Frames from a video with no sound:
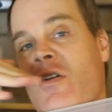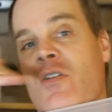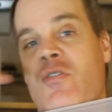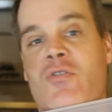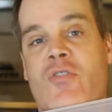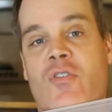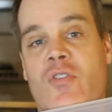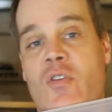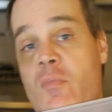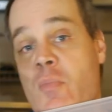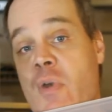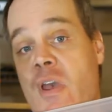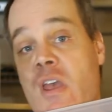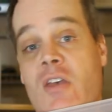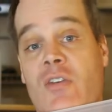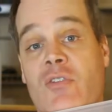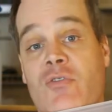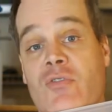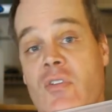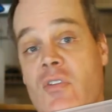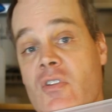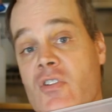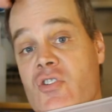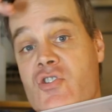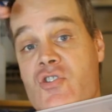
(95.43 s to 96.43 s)
to the
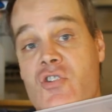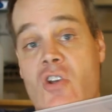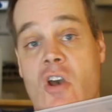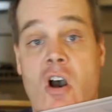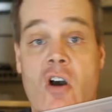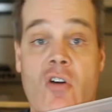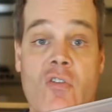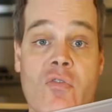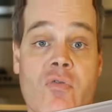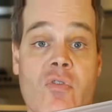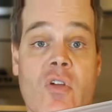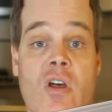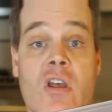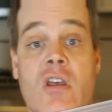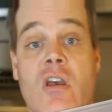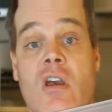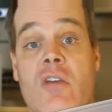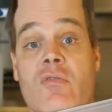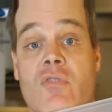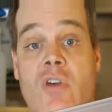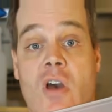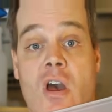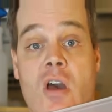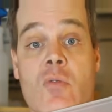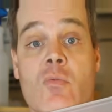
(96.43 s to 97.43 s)
base and the shelf like
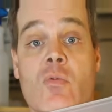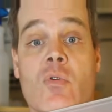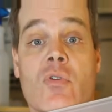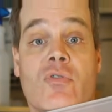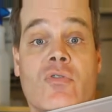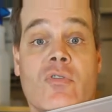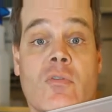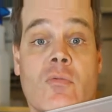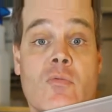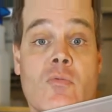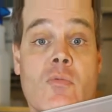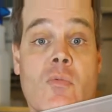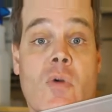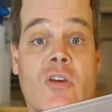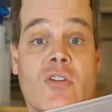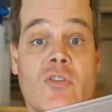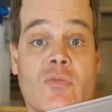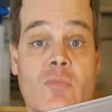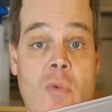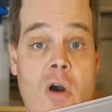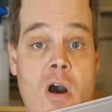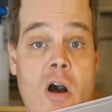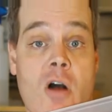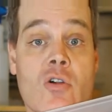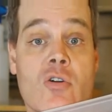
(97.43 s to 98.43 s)
I've done with some of my
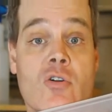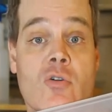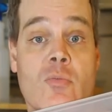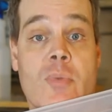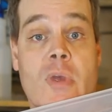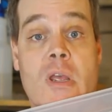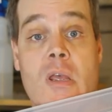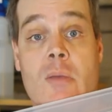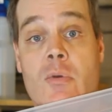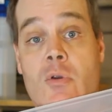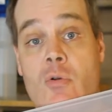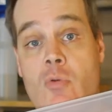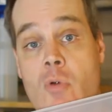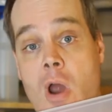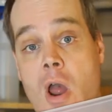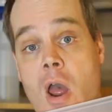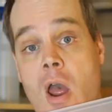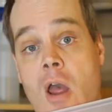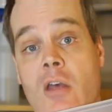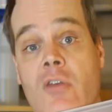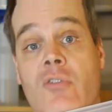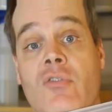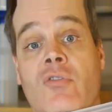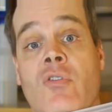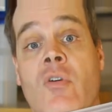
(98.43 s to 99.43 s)
smaller baby
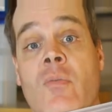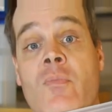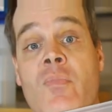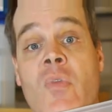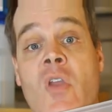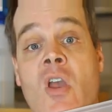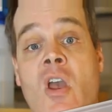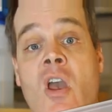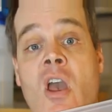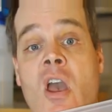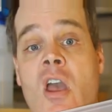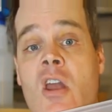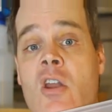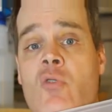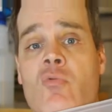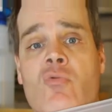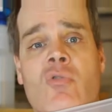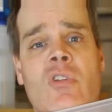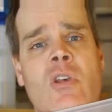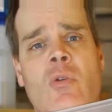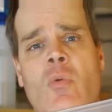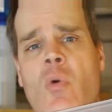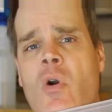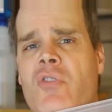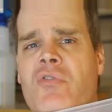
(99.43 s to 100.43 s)
racks. And it
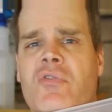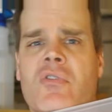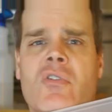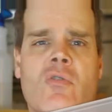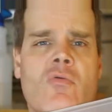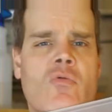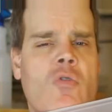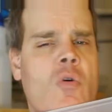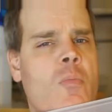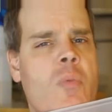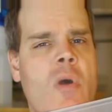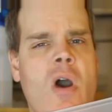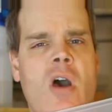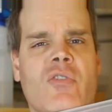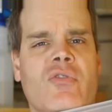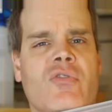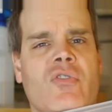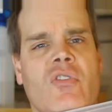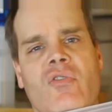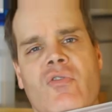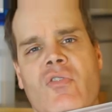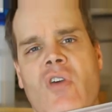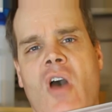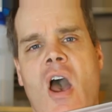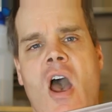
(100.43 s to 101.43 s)
really wasn't a robust
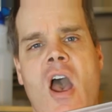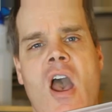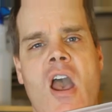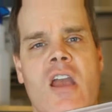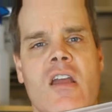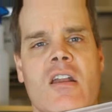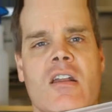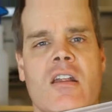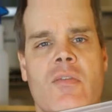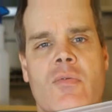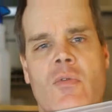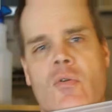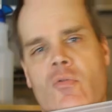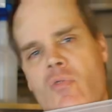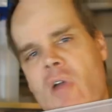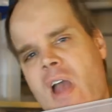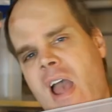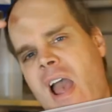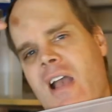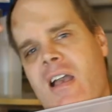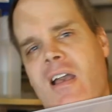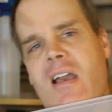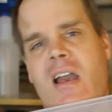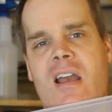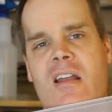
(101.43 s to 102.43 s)
design and the
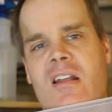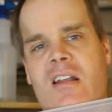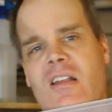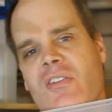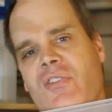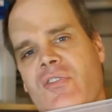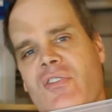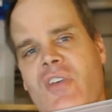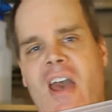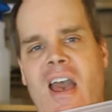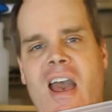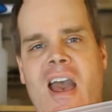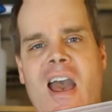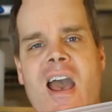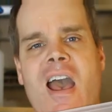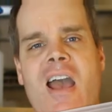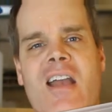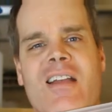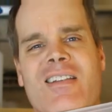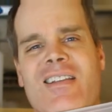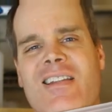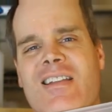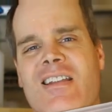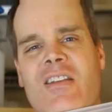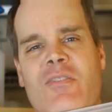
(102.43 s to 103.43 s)
rack kind of
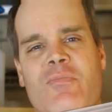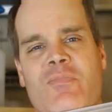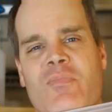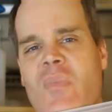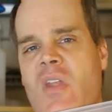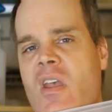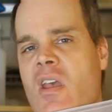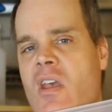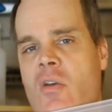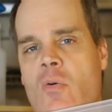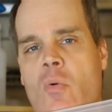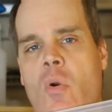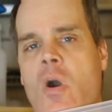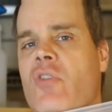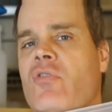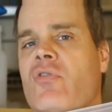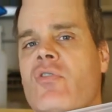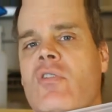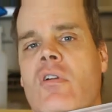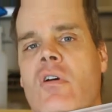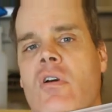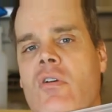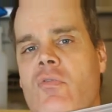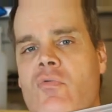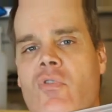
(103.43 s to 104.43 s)
sagged and it
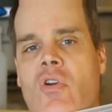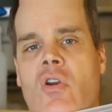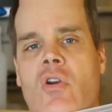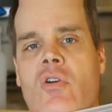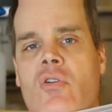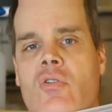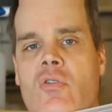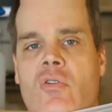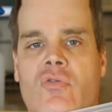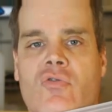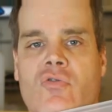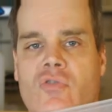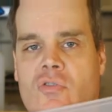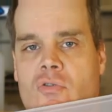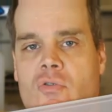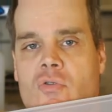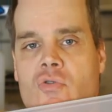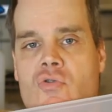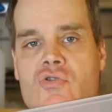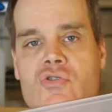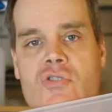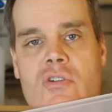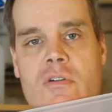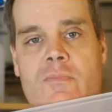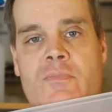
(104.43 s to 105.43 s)
wasn't a very good
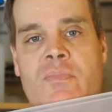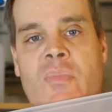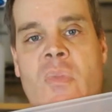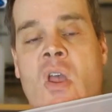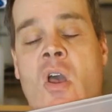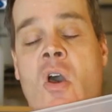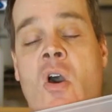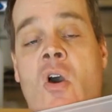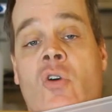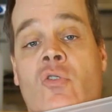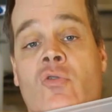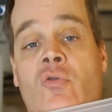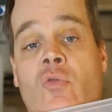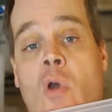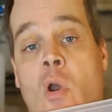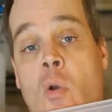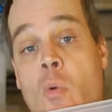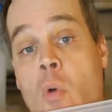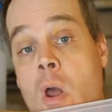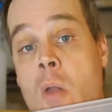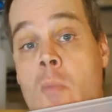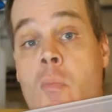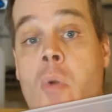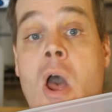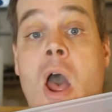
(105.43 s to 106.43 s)
solution. So I
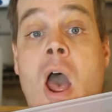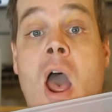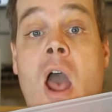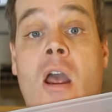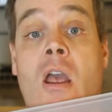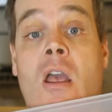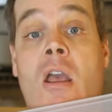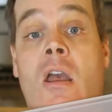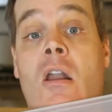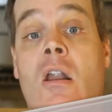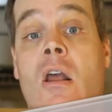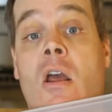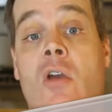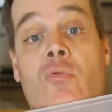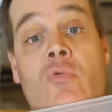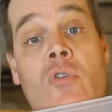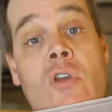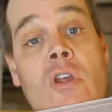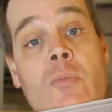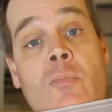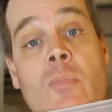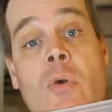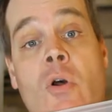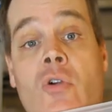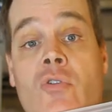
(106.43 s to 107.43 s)
went back and I
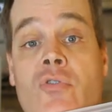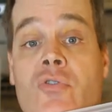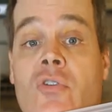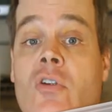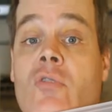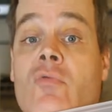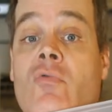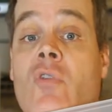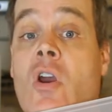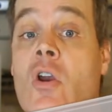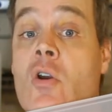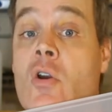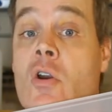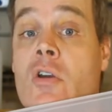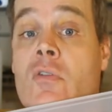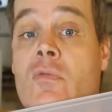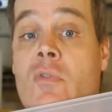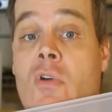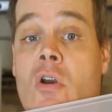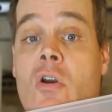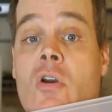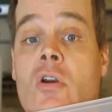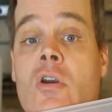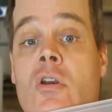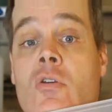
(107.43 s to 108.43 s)
rebuilt it very,
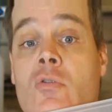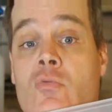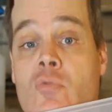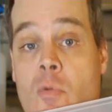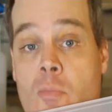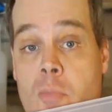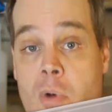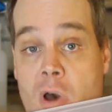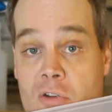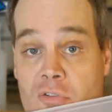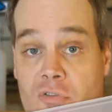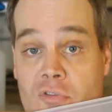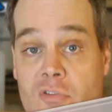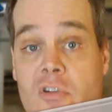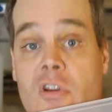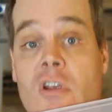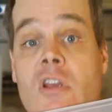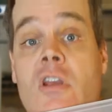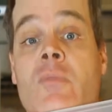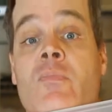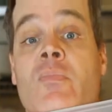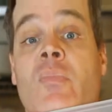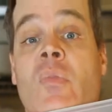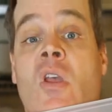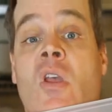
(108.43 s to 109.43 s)
very
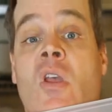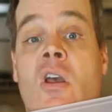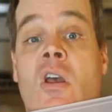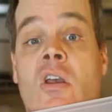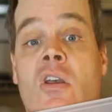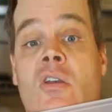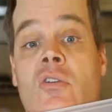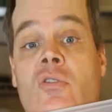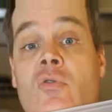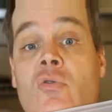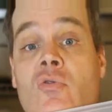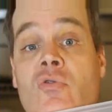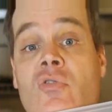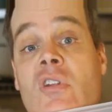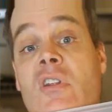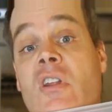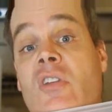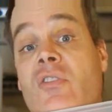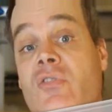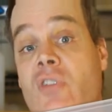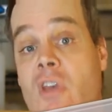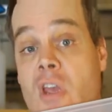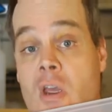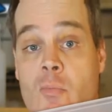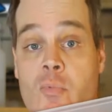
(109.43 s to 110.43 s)
robustly using the
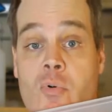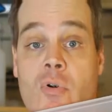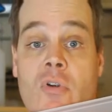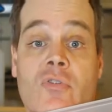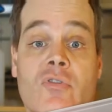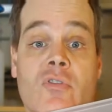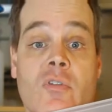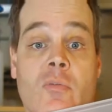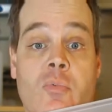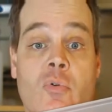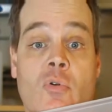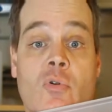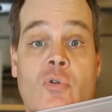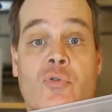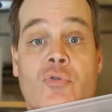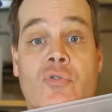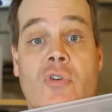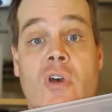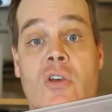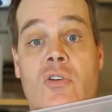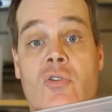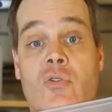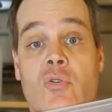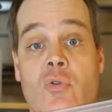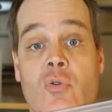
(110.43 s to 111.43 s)
same principles
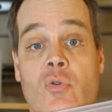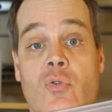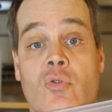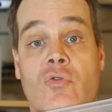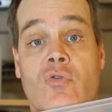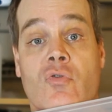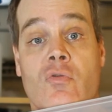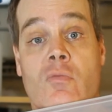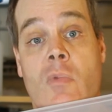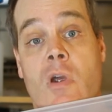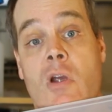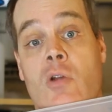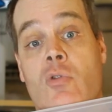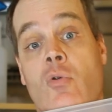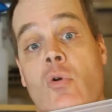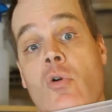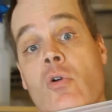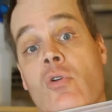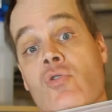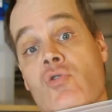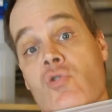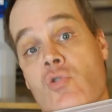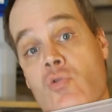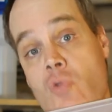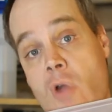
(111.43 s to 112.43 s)
I use for my
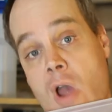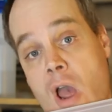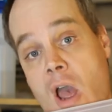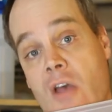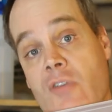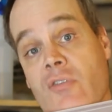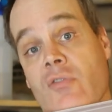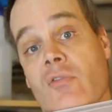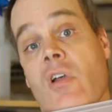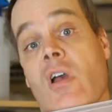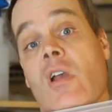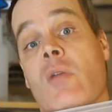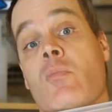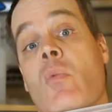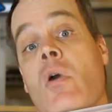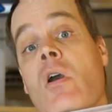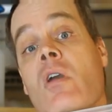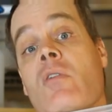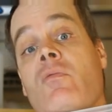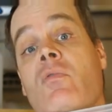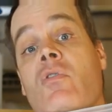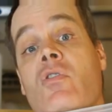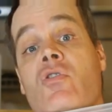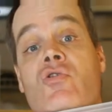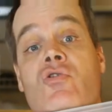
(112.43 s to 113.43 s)
larger racks like my
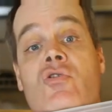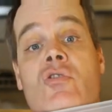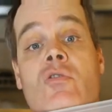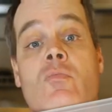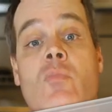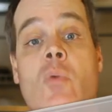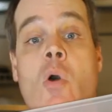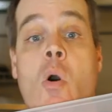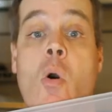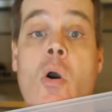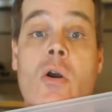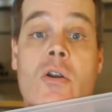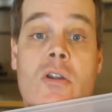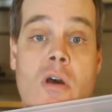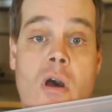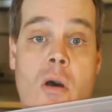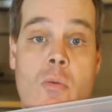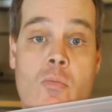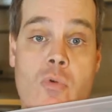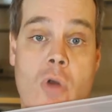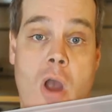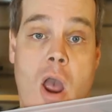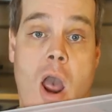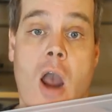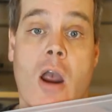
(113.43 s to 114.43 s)
Vision Boa
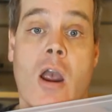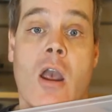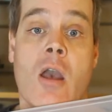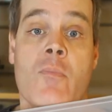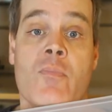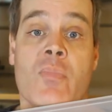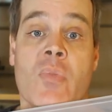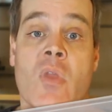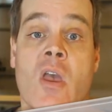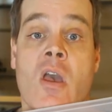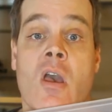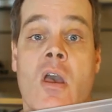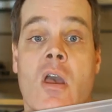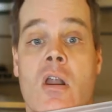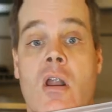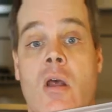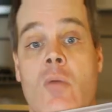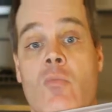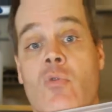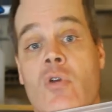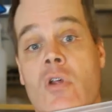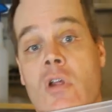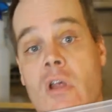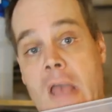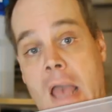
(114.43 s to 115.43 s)
Tub rack, and
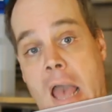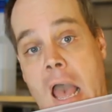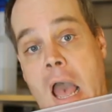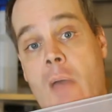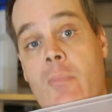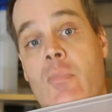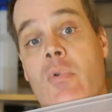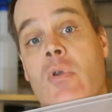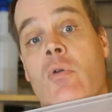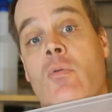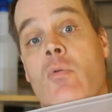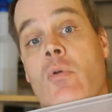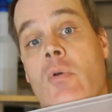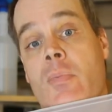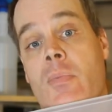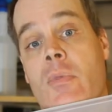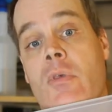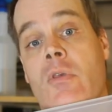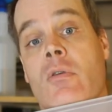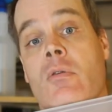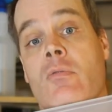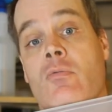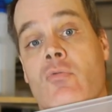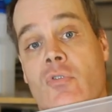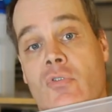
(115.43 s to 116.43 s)
I'm really happy with
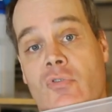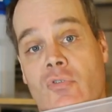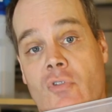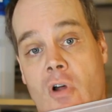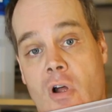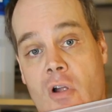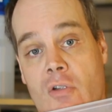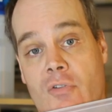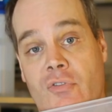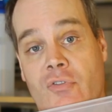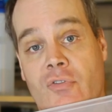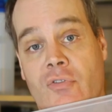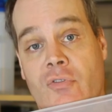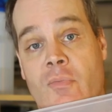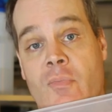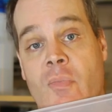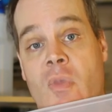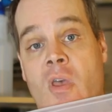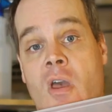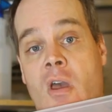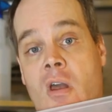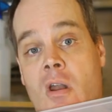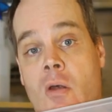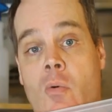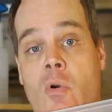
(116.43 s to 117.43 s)
the results.
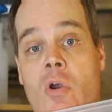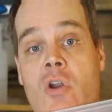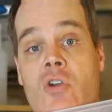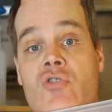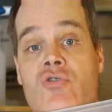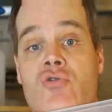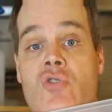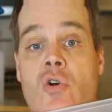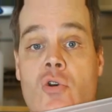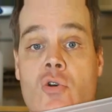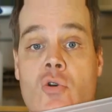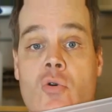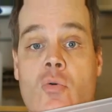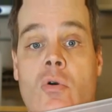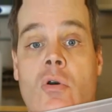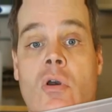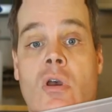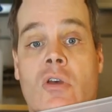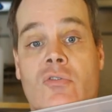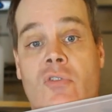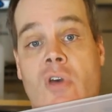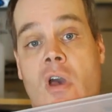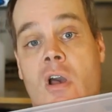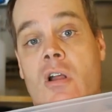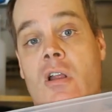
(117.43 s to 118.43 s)
And I want to show you
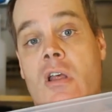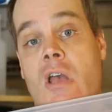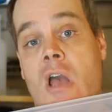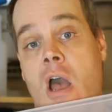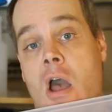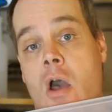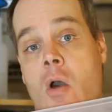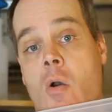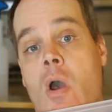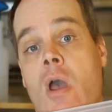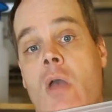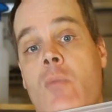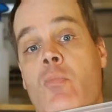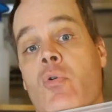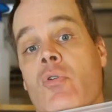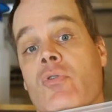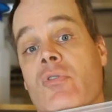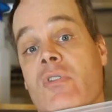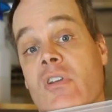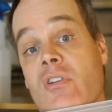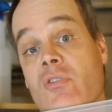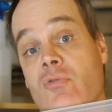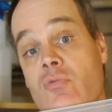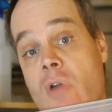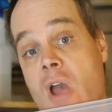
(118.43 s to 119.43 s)
exactly how I put
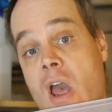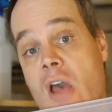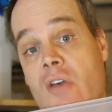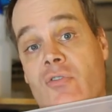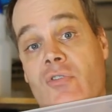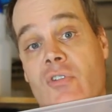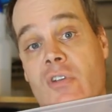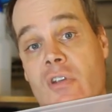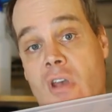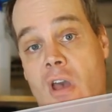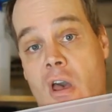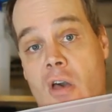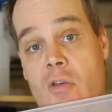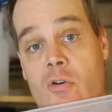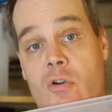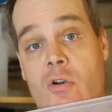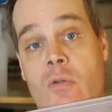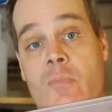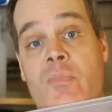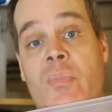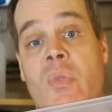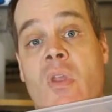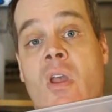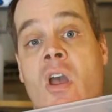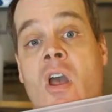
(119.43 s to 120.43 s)
these racks
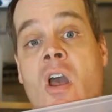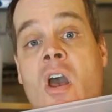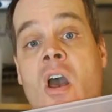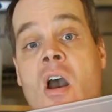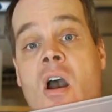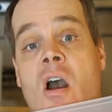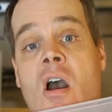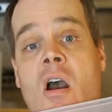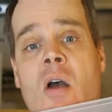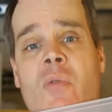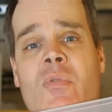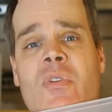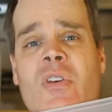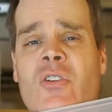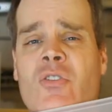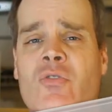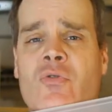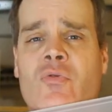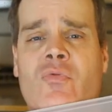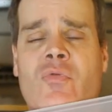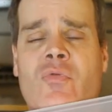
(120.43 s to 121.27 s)
together. Uh, these